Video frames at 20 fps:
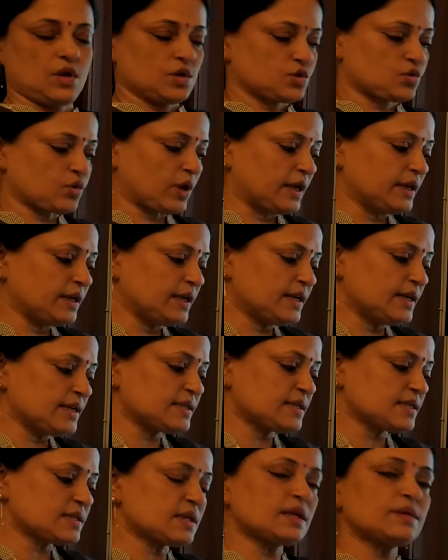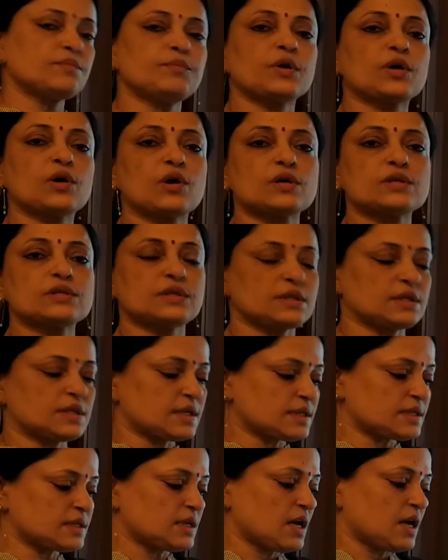So any decision, because it
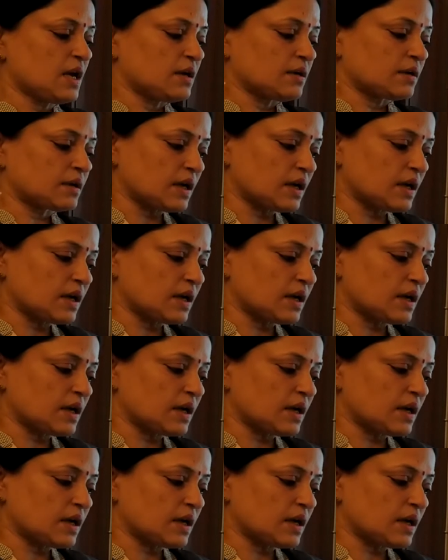is